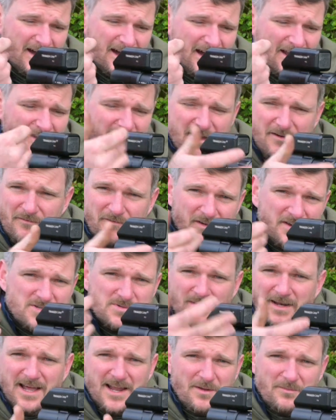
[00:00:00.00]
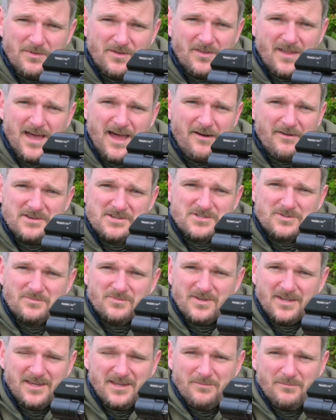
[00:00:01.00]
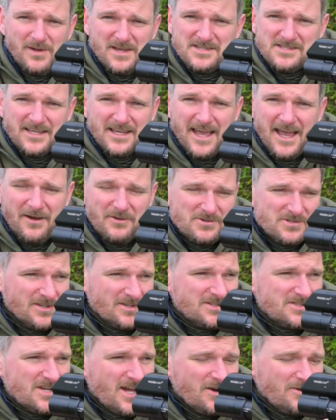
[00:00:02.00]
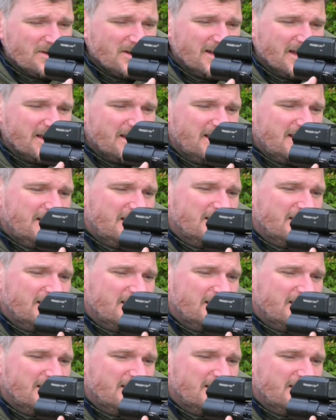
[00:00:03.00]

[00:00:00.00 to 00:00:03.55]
and that visual element there is something you're missing out on totally.